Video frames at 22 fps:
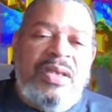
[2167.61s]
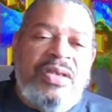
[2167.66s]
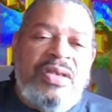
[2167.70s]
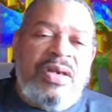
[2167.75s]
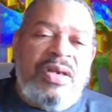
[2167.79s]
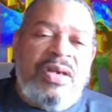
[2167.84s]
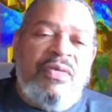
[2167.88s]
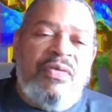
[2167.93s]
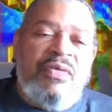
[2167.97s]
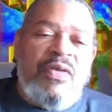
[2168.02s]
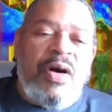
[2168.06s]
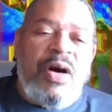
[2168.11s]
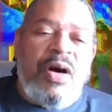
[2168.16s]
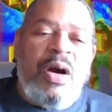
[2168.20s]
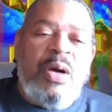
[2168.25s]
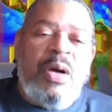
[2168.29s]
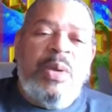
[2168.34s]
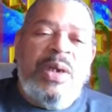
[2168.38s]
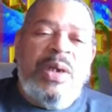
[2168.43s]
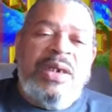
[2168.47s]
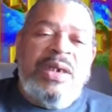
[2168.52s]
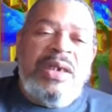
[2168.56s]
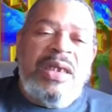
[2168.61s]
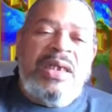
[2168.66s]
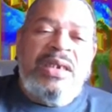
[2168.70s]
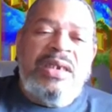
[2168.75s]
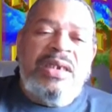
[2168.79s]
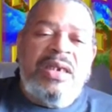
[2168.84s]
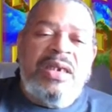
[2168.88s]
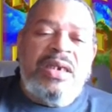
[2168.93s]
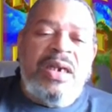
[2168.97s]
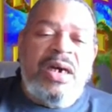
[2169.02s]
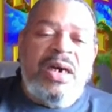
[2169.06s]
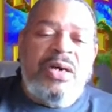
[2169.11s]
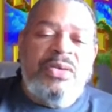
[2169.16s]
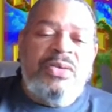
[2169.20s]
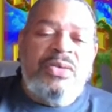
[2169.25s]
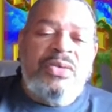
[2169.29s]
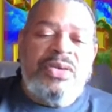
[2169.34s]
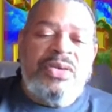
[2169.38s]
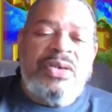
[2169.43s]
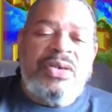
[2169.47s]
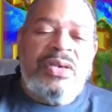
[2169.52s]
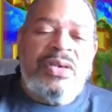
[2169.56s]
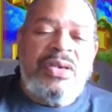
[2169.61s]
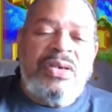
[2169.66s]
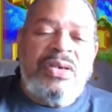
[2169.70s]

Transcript: so far we need to note